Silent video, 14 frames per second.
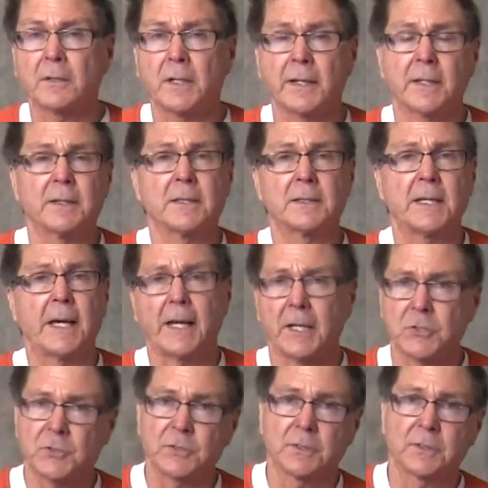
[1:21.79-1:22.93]
like the
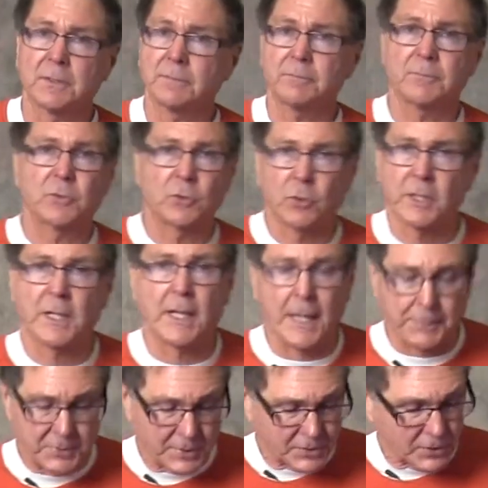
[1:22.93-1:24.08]
dash and the door
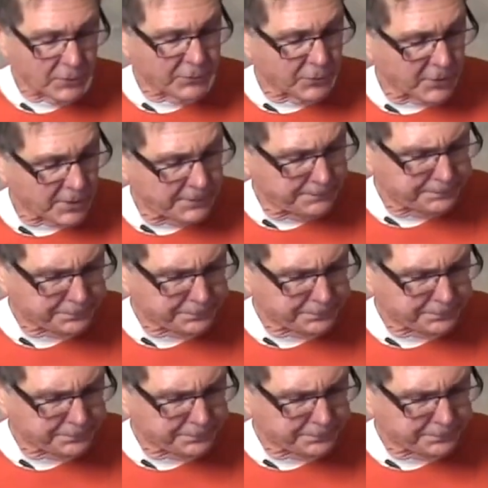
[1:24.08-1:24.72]
caps and so forth.